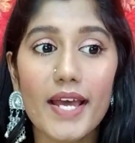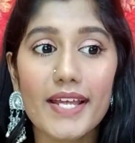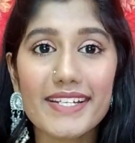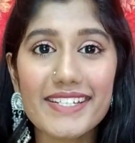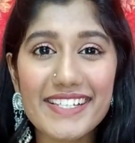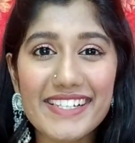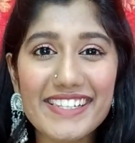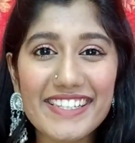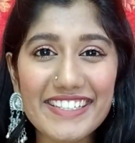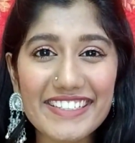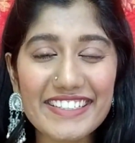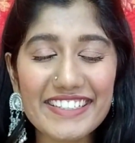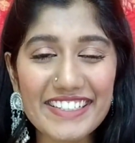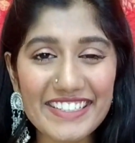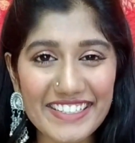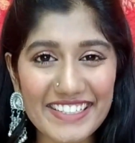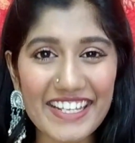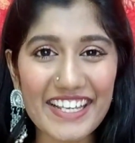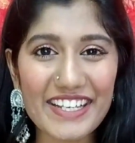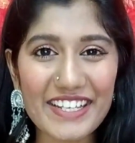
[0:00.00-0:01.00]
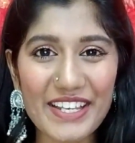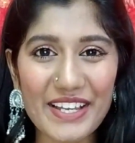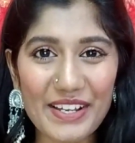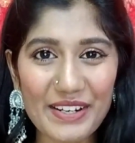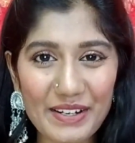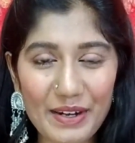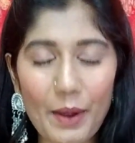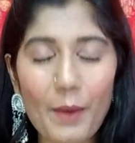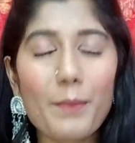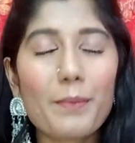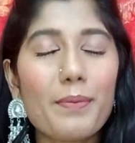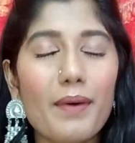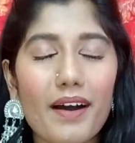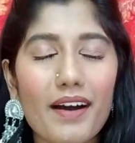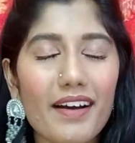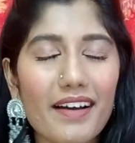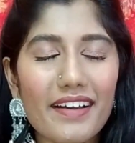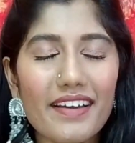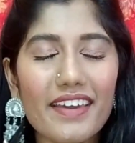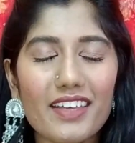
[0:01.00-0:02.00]
Till then, take care,
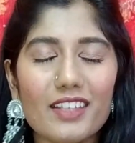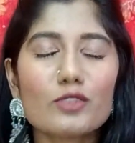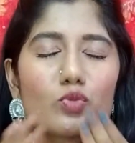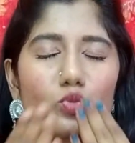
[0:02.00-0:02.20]
bye.